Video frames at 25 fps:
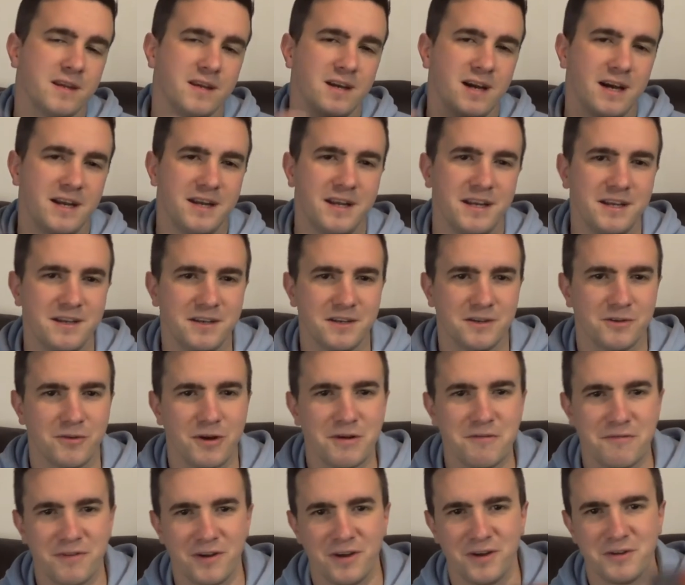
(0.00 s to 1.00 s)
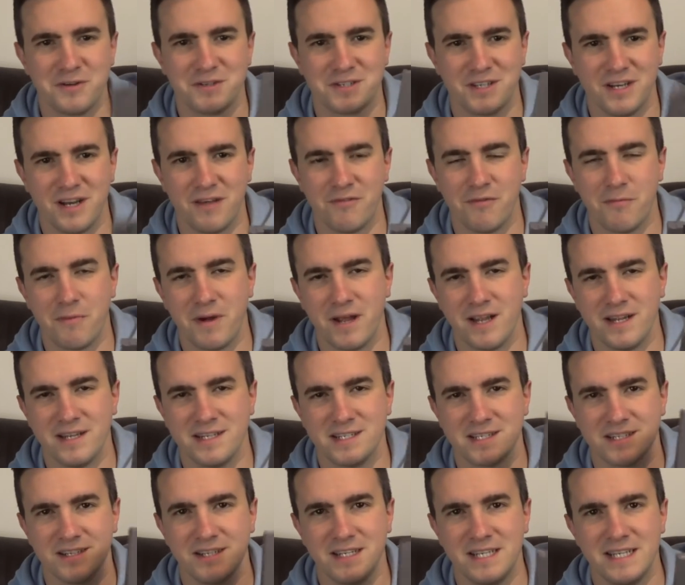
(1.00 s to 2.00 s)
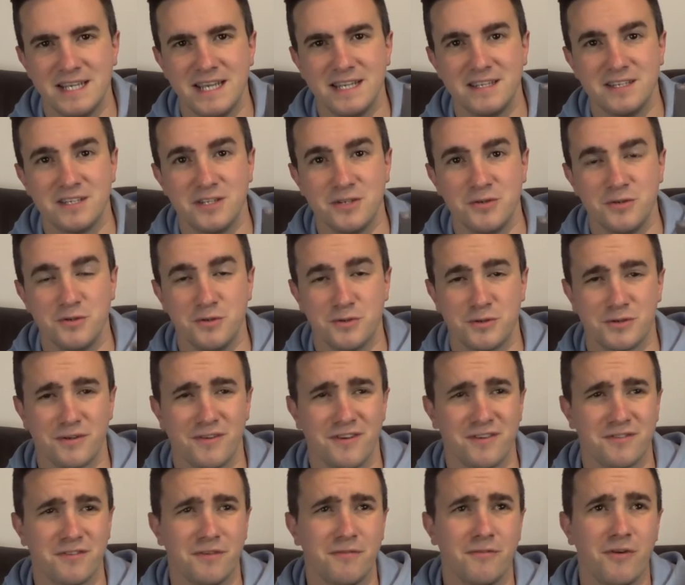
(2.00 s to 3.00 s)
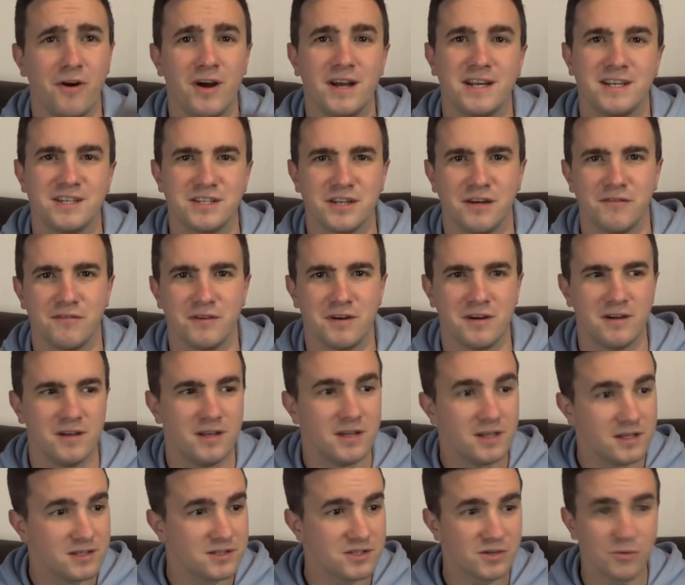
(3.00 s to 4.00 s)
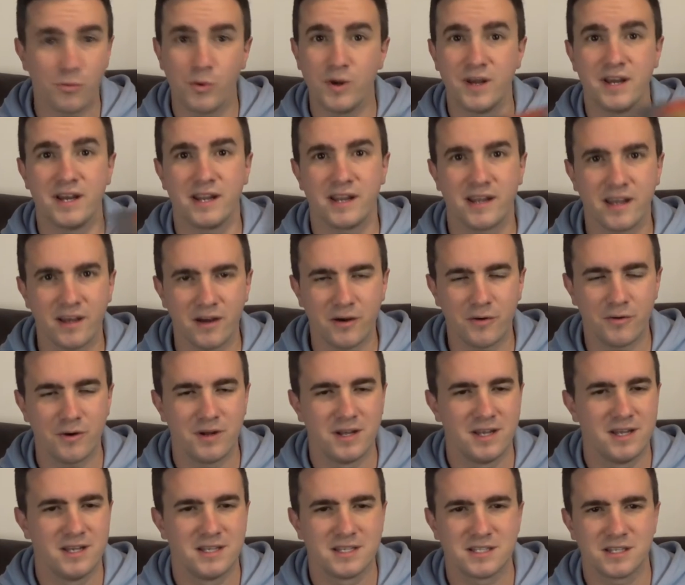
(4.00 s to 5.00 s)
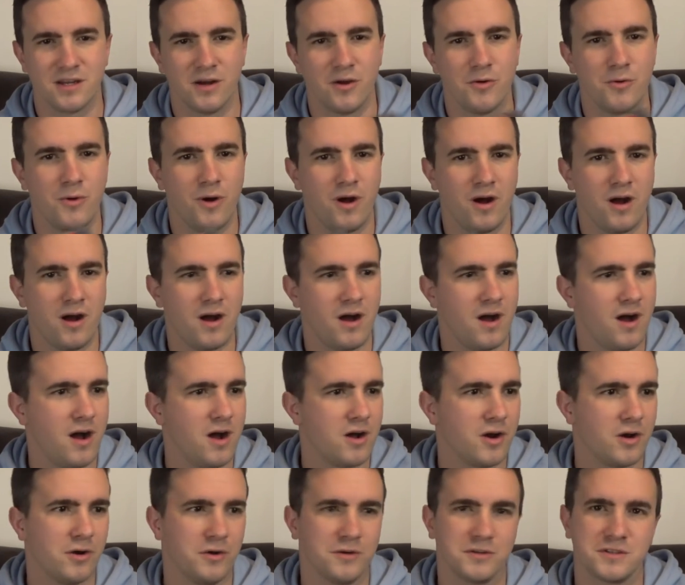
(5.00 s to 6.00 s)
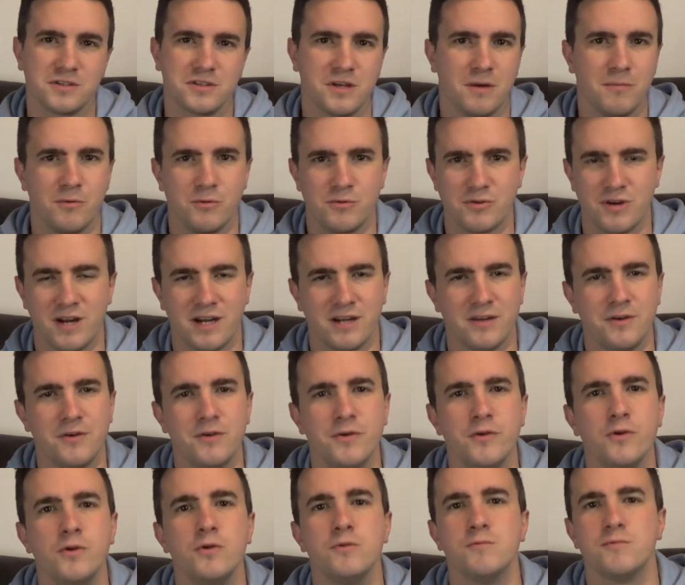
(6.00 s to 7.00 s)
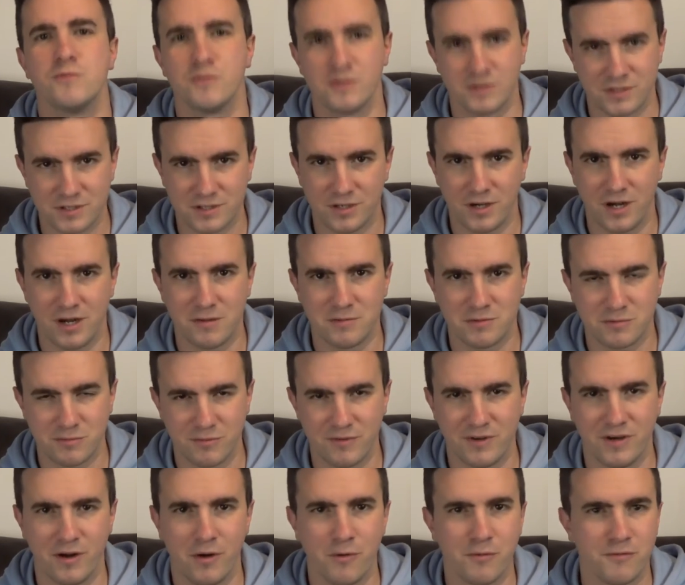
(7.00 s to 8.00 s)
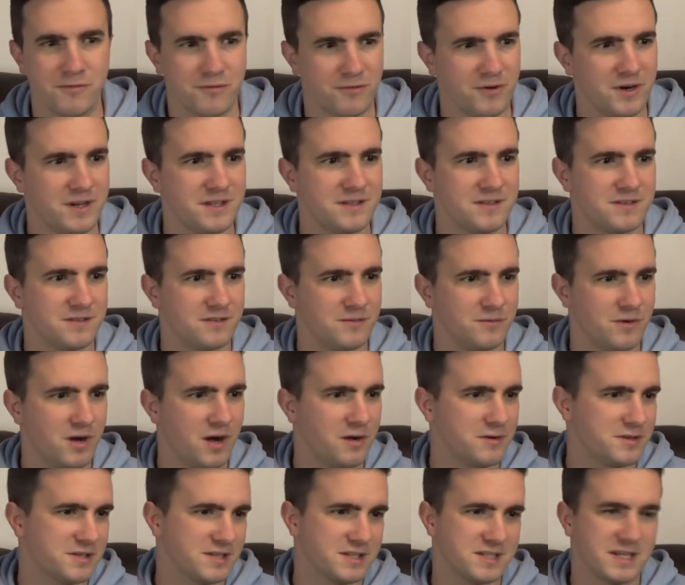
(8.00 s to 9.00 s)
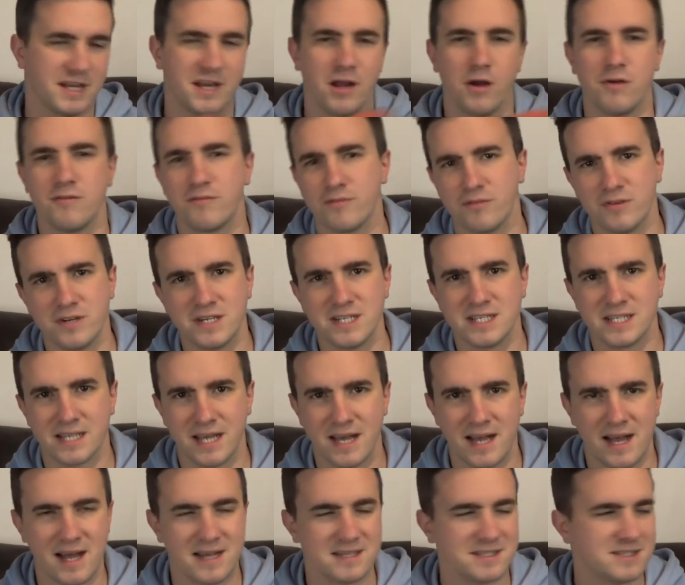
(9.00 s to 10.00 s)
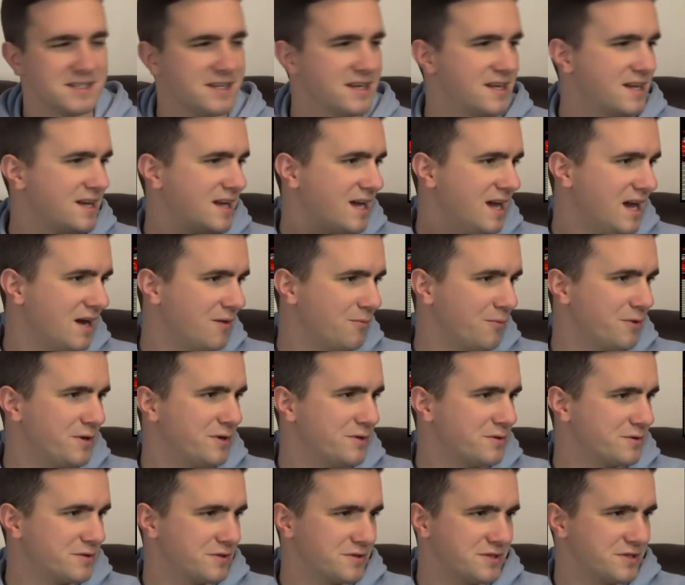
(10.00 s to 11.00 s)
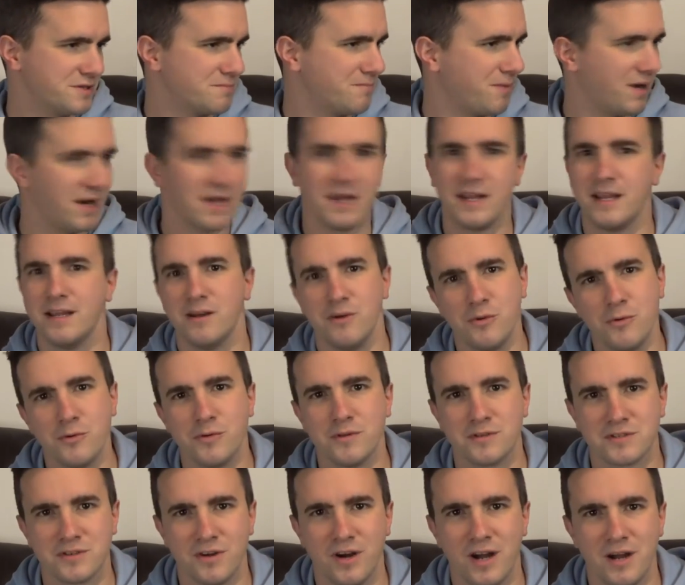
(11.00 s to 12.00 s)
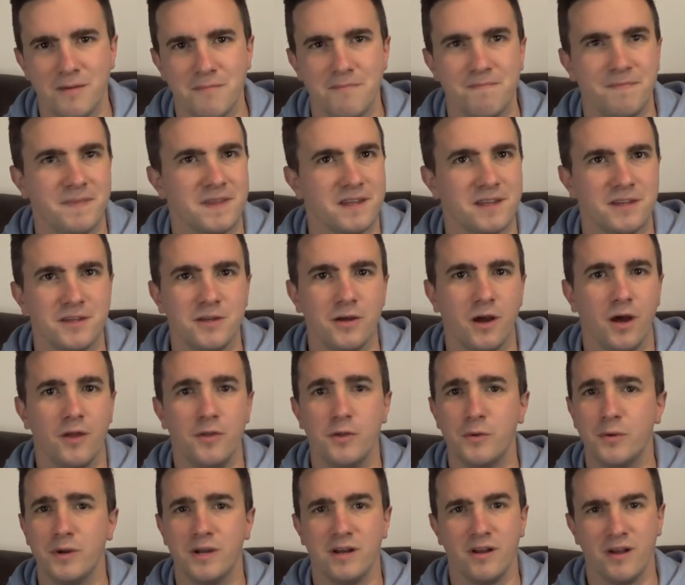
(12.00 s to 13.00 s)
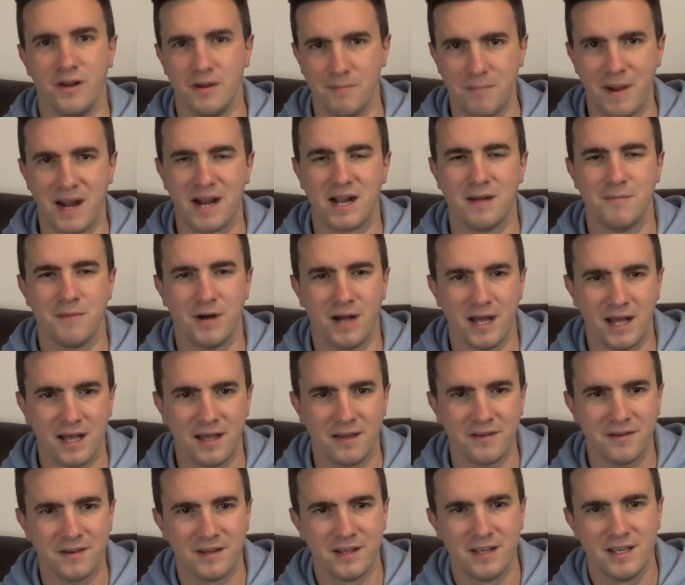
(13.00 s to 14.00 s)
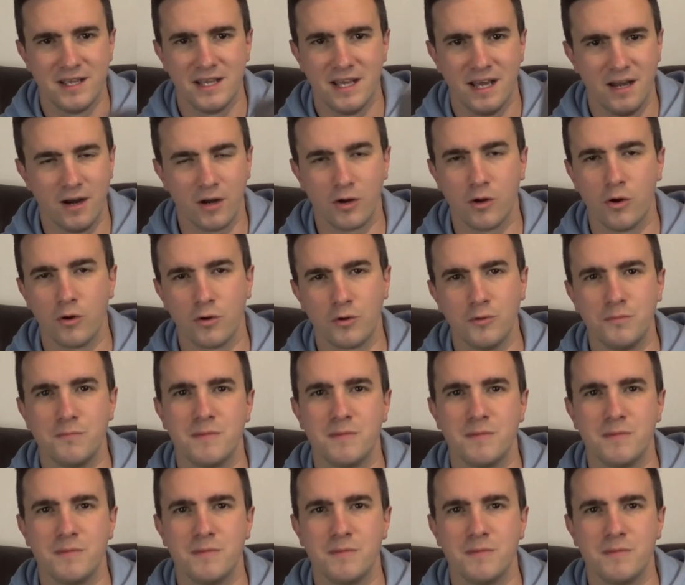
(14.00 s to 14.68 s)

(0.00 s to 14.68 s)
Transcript: And then the great thing I used to love about it is at the end you used to have to fight each other to win the girl. So I clocked Double Dragon numerous times with an old friend. I used to stay over at his house and we used to just play it all the time. I knew it like the back of my hand, and I've got good